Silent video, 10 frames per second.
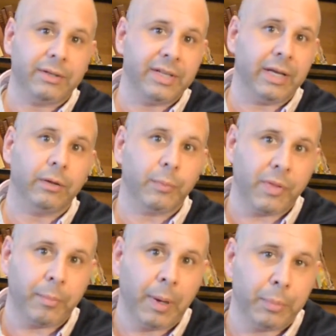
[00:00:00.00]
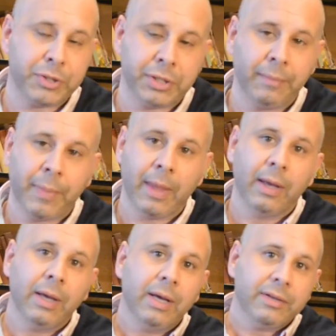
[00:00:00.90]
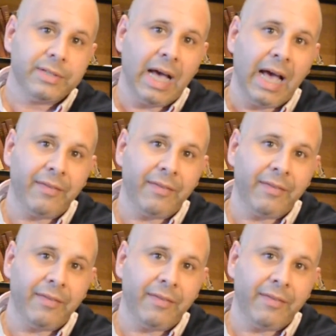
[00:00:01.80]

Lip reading: deal with the publisher, to